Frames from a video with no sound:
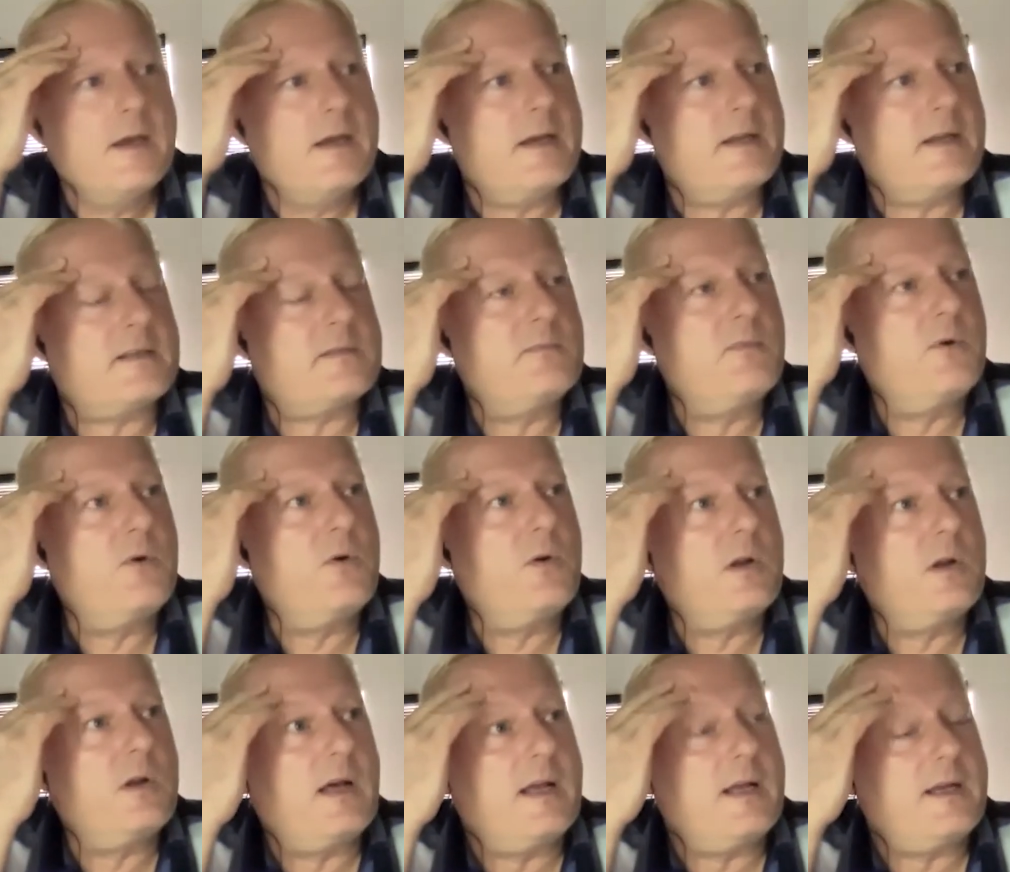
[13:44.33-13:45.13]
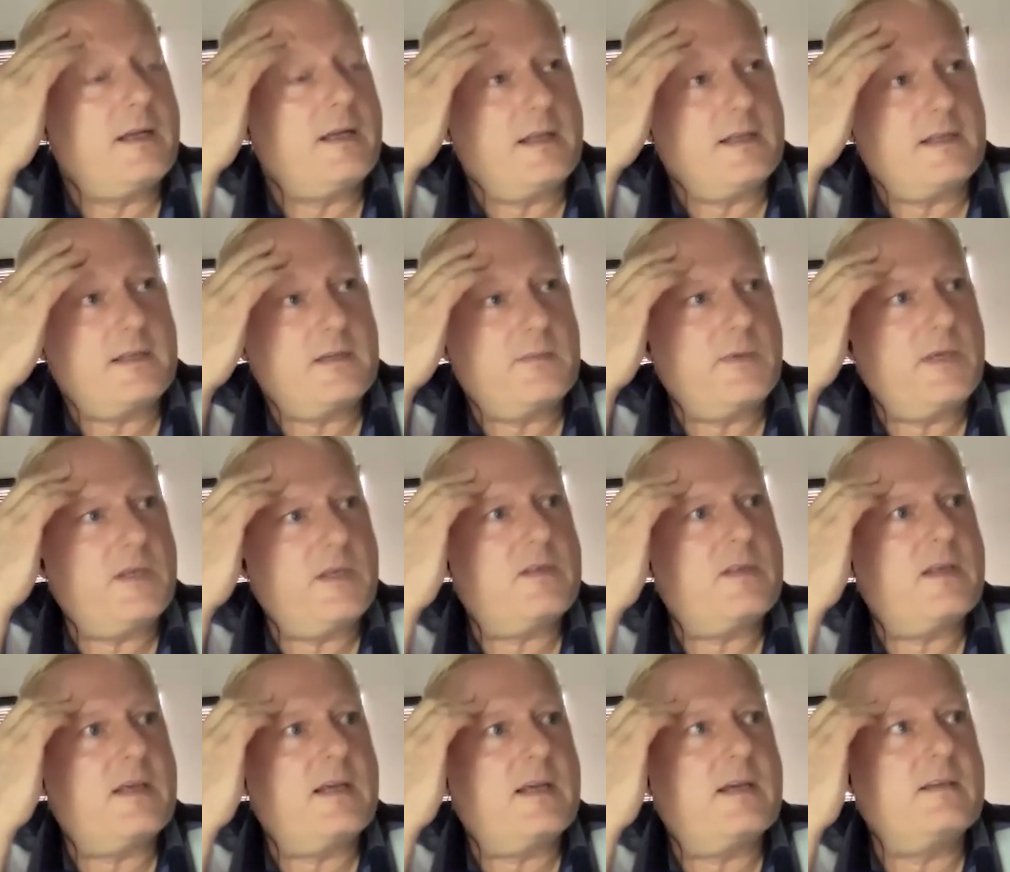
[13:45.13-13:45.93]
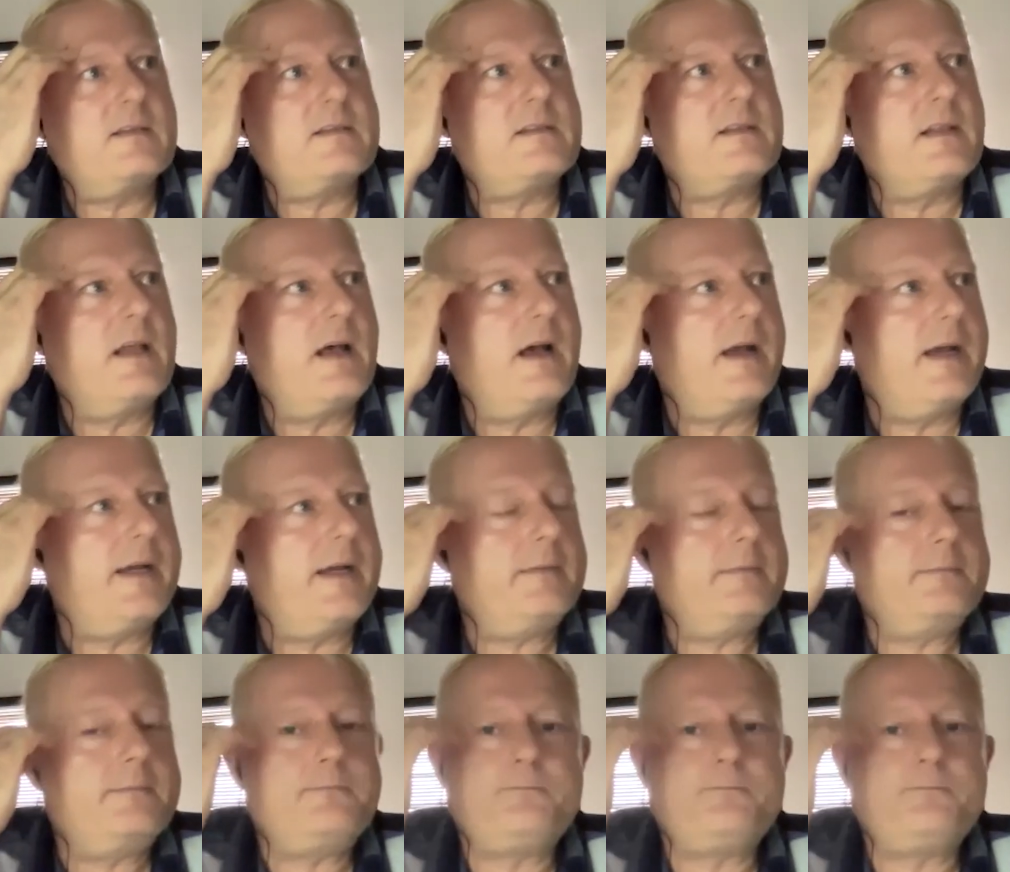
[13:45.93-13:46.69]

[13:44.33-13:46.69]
It's more likely to be things like